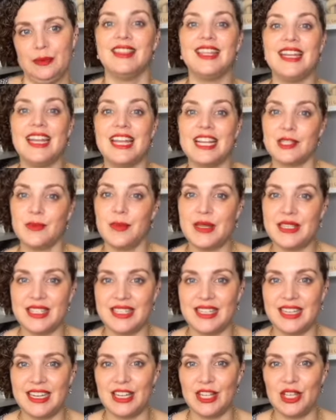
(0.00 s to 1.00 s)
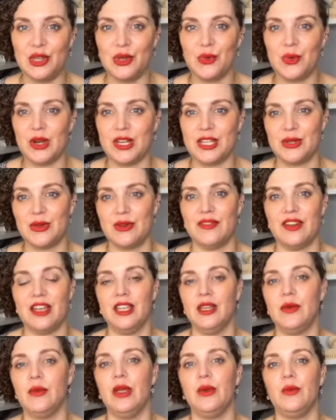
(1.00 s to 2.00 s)
The next piece of data you want to
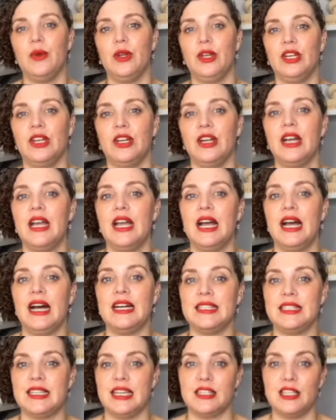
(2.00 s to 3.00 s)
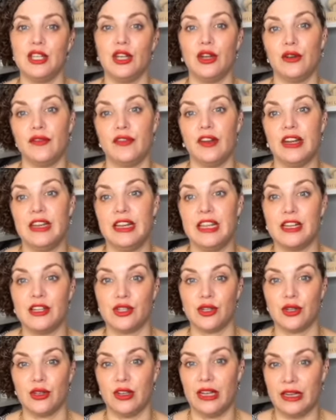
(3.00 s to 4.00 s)
evaluate when you're assessing your
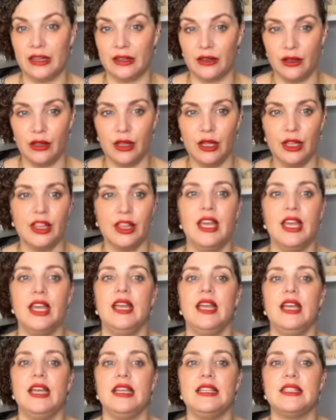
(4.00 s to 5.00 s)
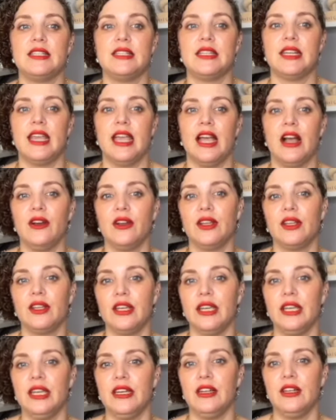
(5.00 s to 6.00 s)
financial health is to
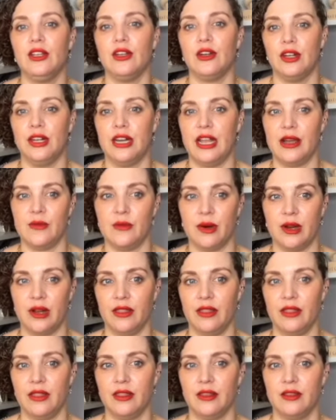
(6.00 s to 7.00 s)
calculate your net worth.